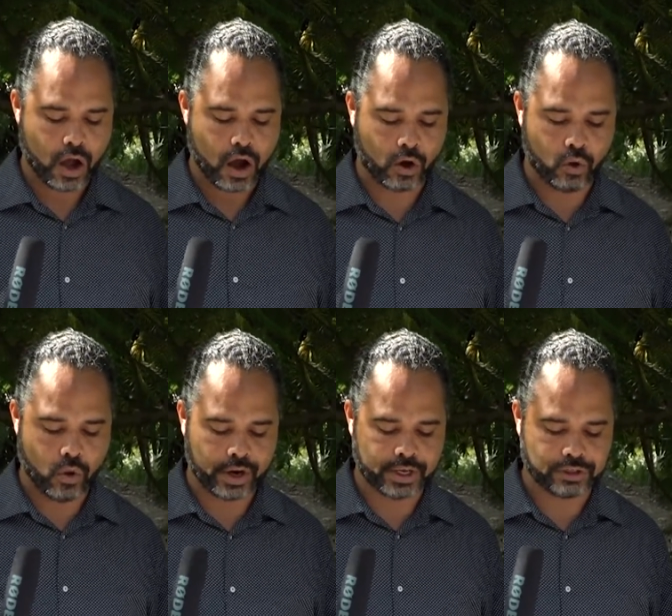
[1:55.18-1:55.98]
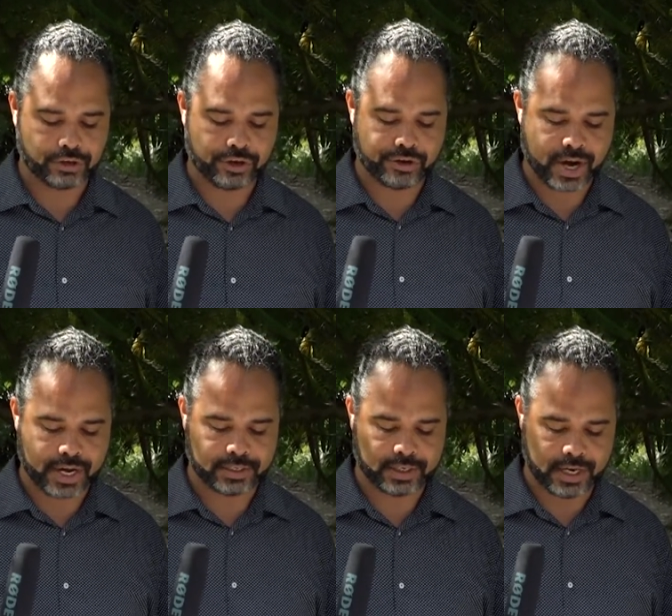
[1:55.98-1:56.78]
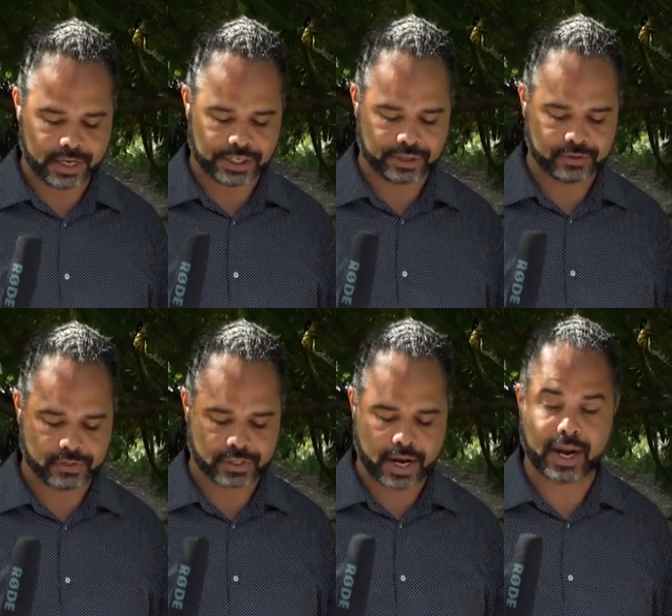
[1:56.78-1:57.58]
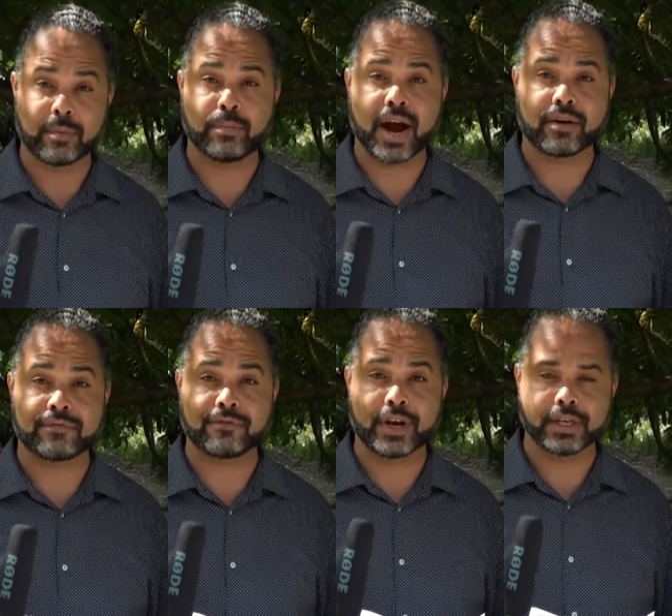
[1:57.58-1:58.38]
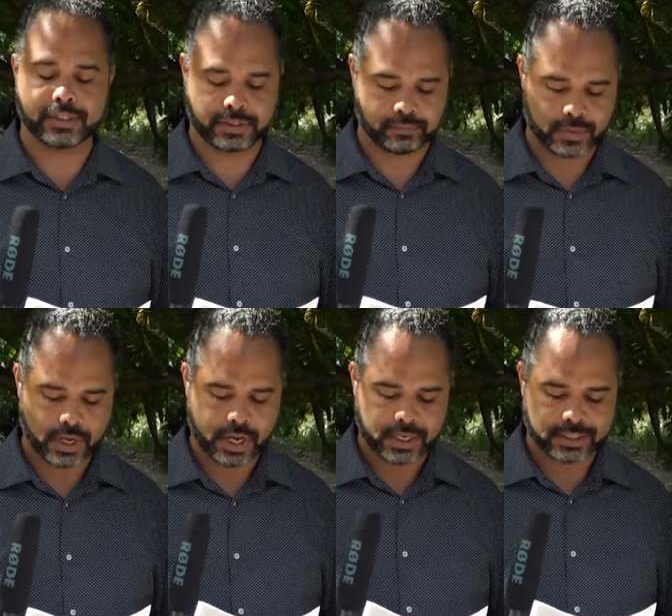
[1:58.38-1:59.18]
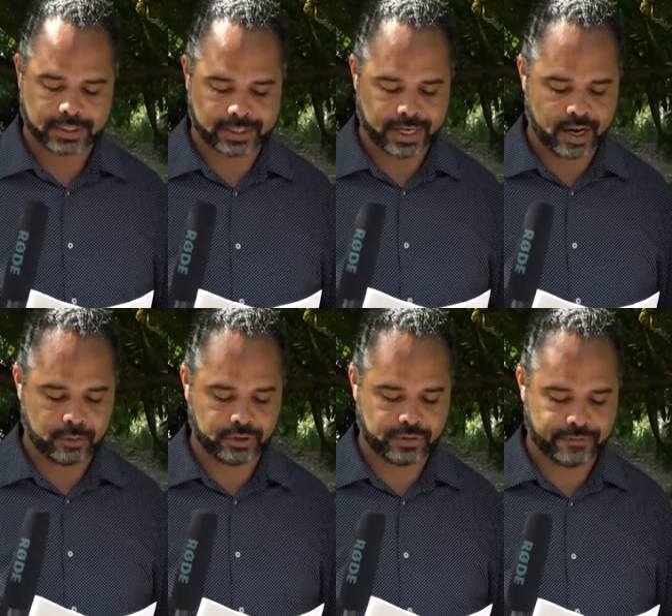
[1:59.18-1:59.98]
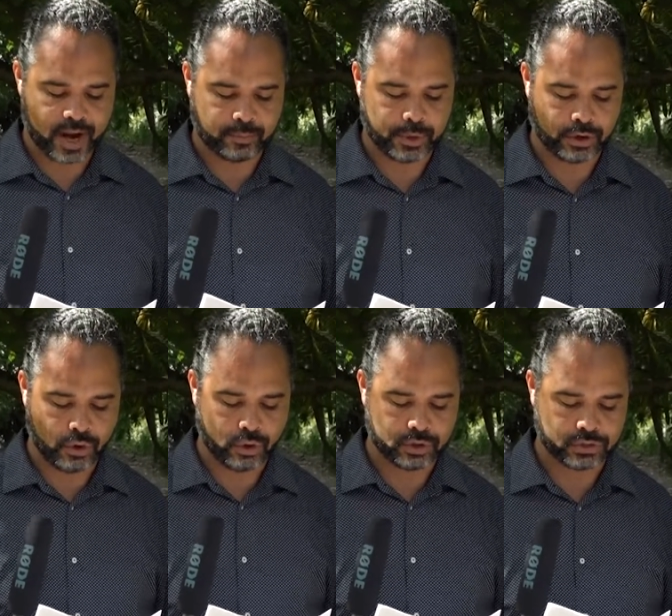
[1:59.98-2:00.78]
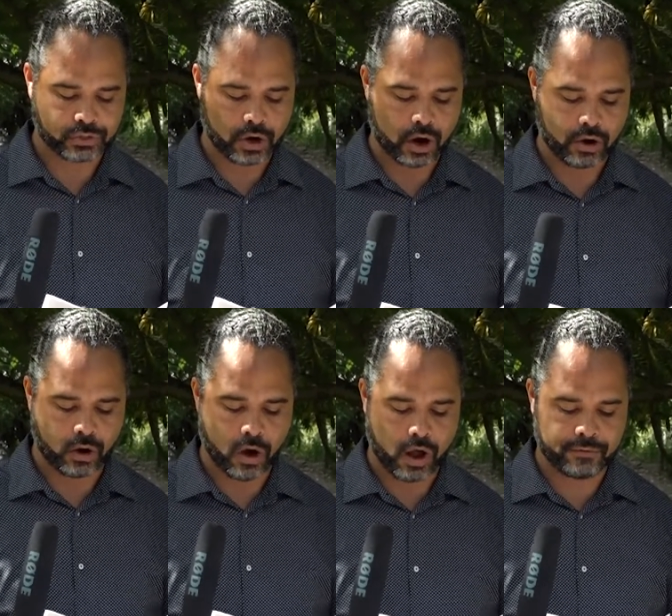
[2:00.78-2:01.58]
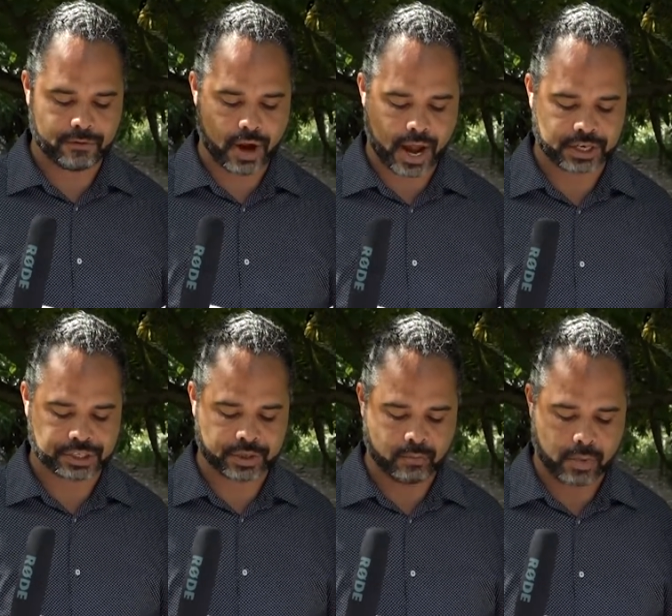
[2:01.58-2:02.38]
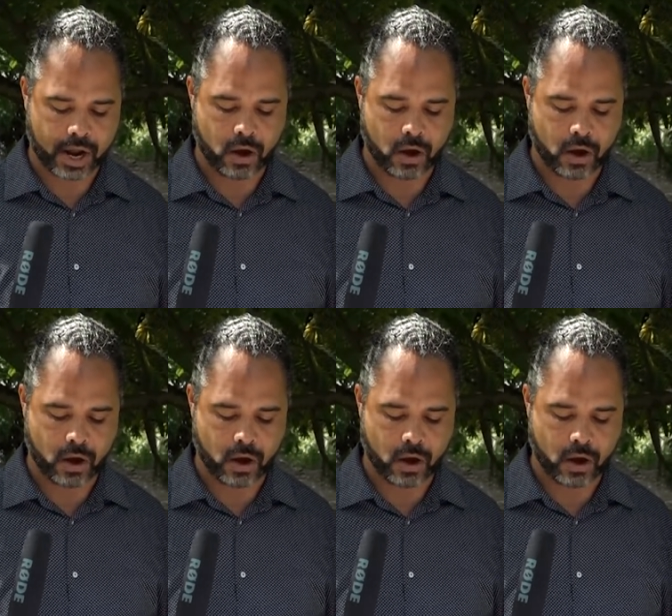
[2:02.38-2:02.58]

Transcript: According to the United Nations, and I paraphrase, the Sustainable Development Goals are a call for action by